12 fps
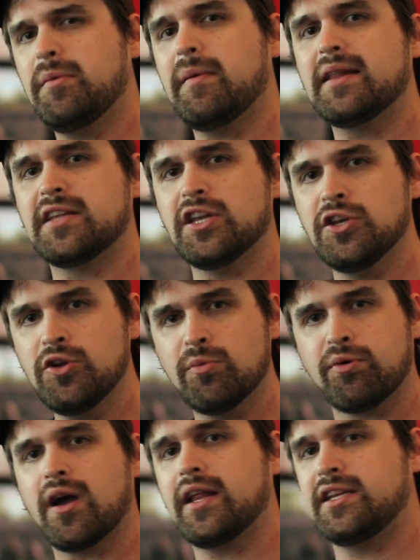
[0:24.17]
bit about the new
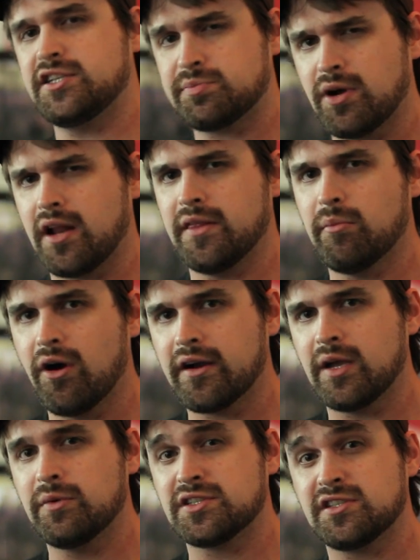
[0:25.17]
product he just brought on the
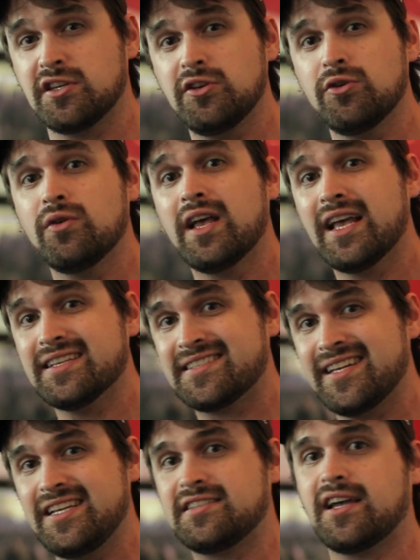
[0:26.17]
market, which is the new
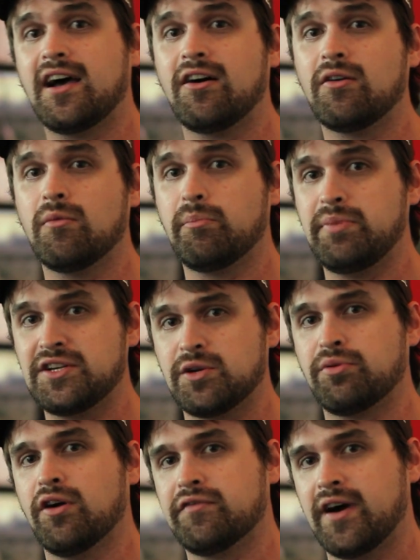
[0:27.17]
Cine-style picture
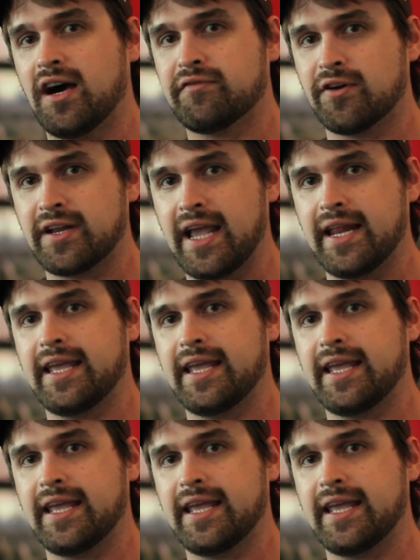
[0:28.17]
profile for Canon